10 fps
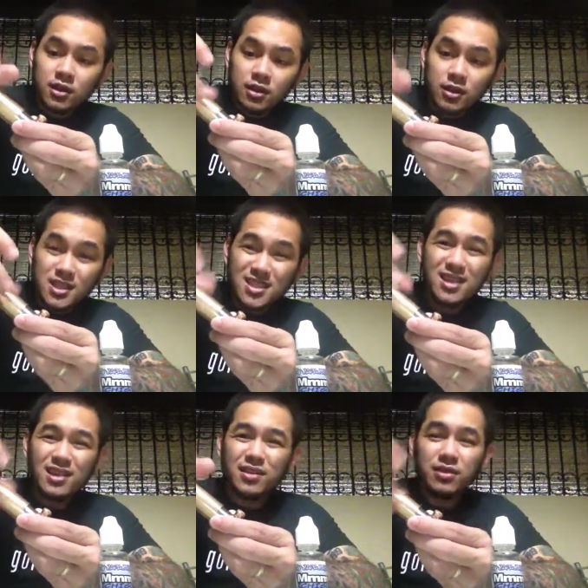This is
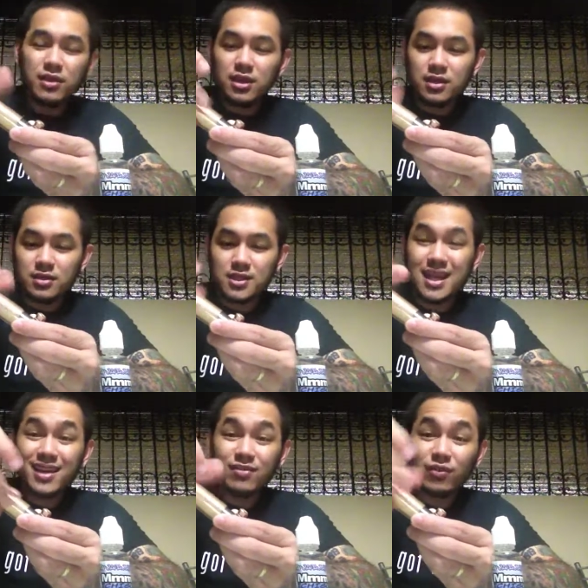the
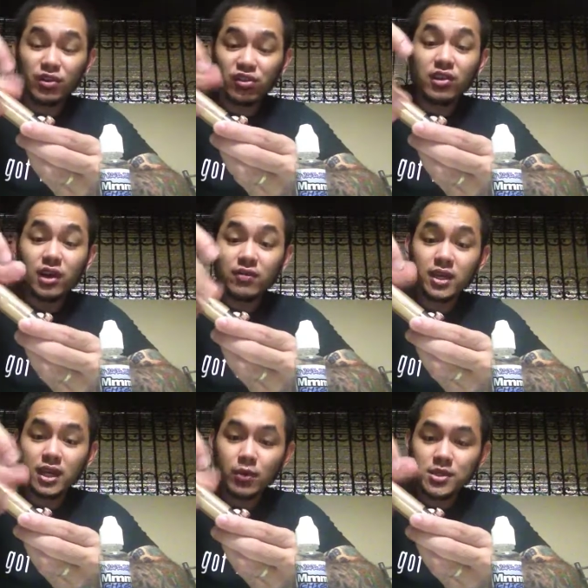second version of
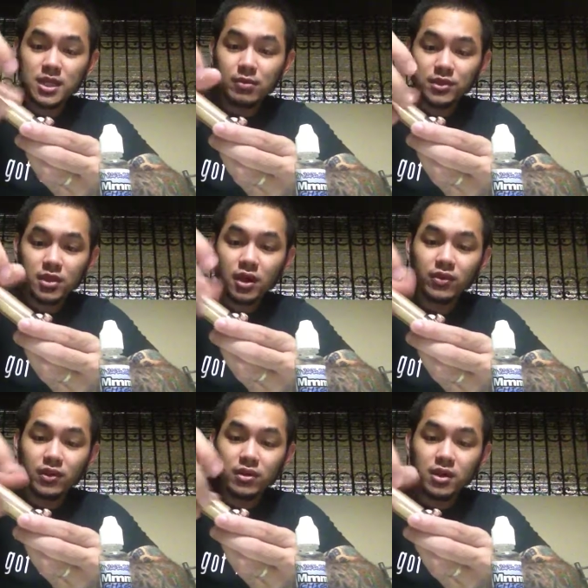it. I wasn't able to
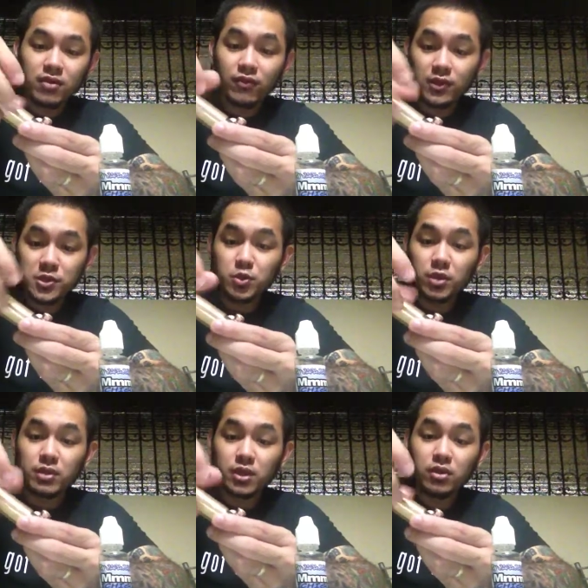cover the first
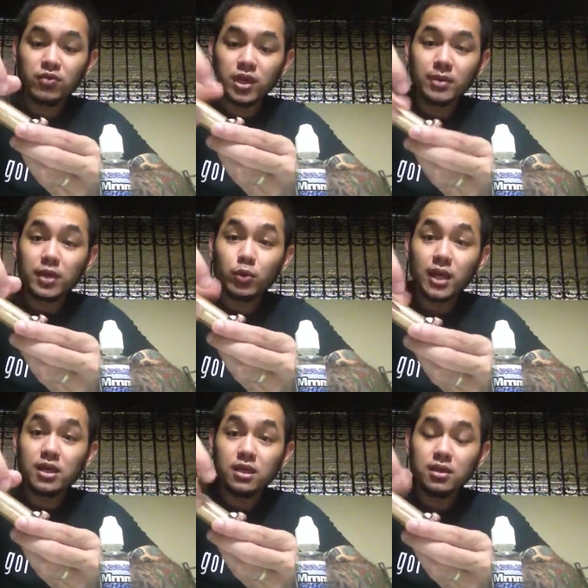one, but a good friend of mine,
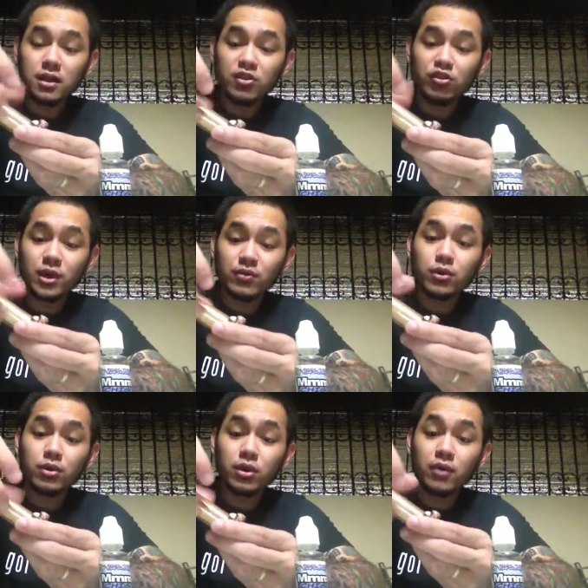Wanky, Joanna
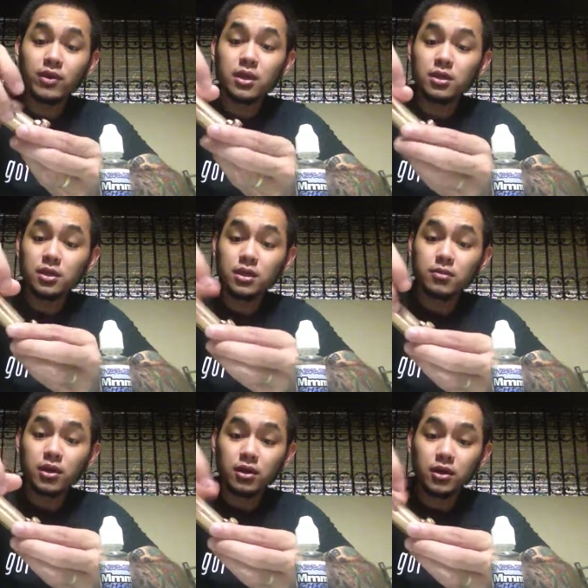Fruto, covered it
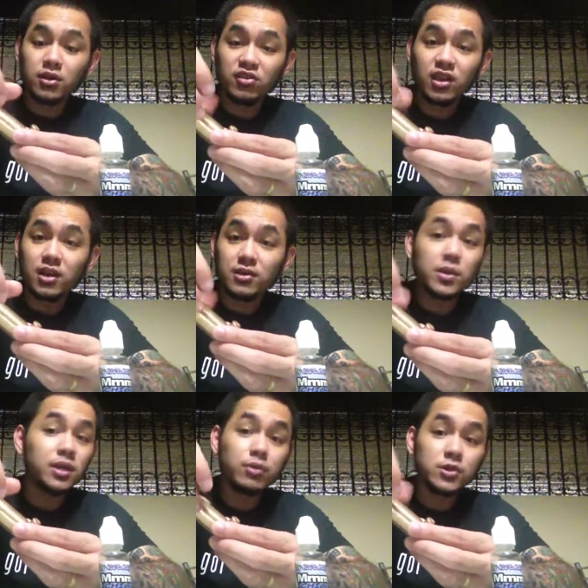on her channel, so I
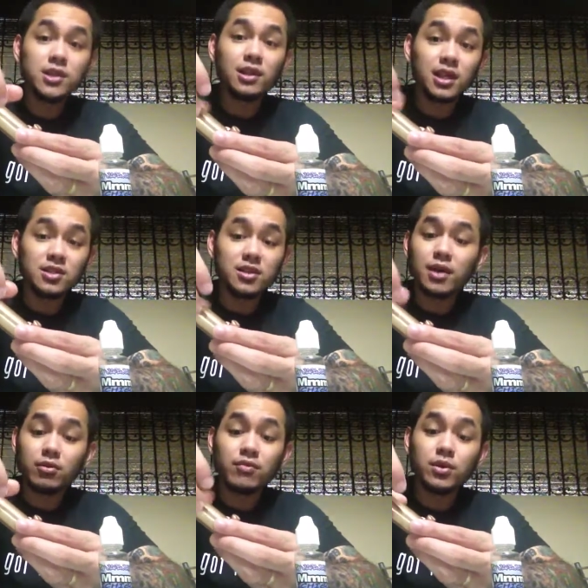can post a link to
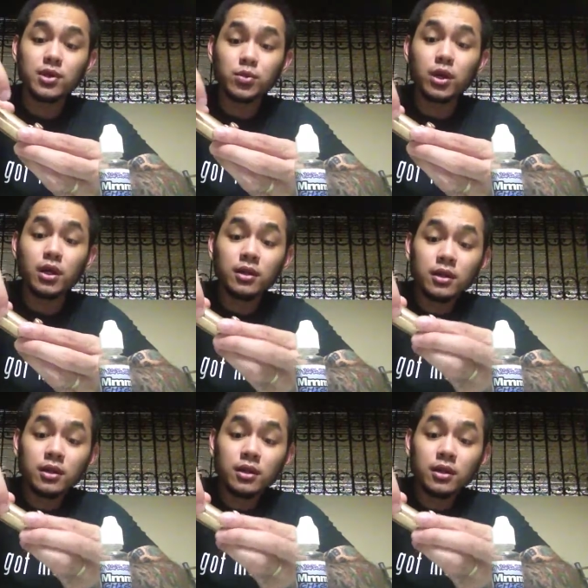that review as well.